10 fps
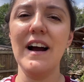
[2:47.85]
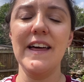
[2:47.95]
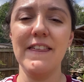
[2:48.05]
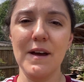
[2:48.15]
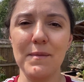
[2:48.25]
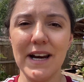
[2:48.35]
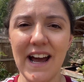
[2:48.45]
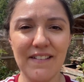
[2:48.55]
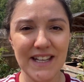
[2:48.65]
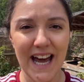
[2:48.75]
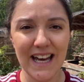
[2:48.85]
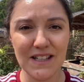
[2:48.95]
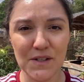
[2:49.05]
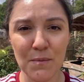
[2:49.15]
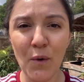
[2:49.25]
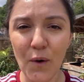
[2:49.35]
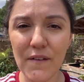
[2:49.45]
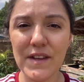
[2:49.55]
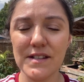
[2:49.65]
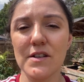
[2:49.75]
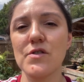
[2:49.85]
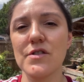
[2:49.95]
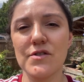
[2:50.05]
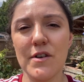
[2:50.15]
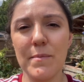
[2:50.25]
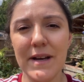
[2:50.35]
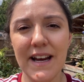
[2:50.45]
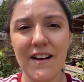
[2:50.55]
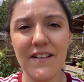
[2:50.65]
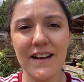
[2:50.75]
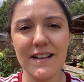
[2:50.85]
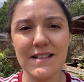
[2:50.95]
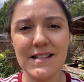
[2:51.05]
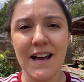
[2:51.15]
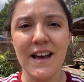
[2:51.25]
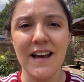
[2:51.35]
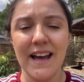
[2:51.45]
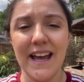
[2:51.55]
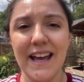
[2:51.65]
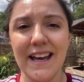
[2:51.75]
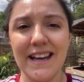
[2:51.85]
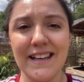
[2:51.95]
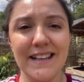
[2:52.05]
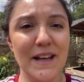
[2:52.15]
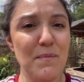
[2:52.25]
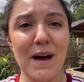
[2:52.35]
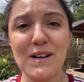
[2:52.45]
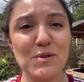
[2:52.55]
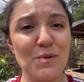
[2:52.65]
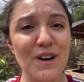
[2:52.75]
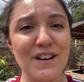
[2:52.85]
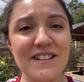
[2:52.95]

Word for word: I think I'm gonna have to add some more of the Citristrip in areas and get back to work.